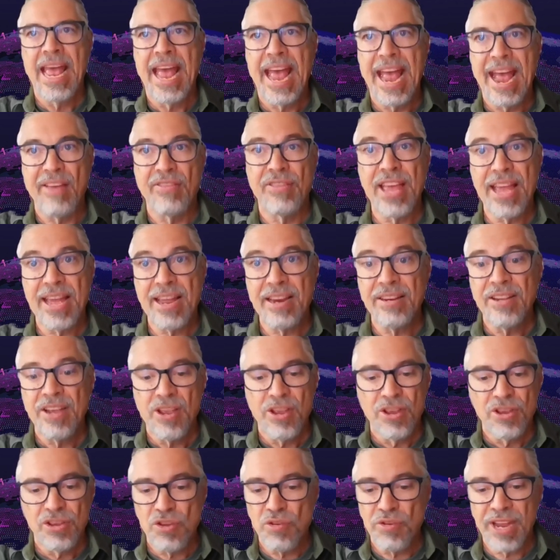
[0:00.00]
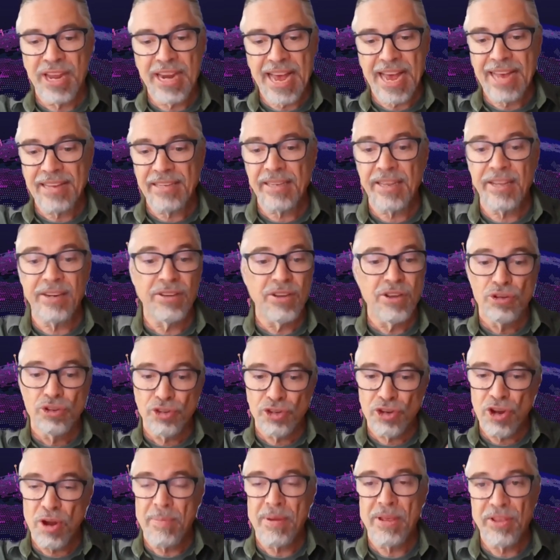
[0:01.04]
And then you can ask it,
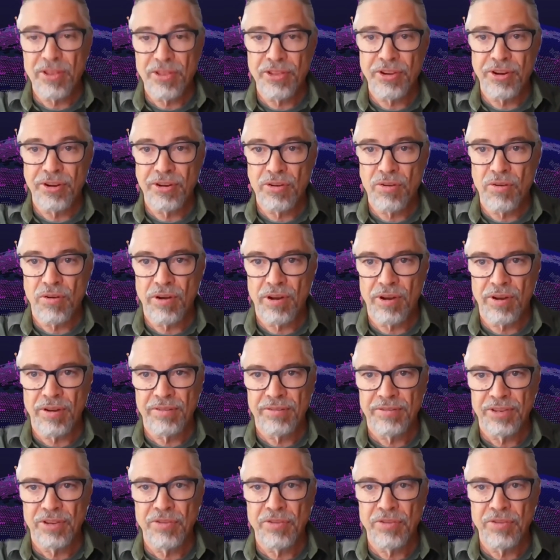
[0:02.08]
show me the third quarter.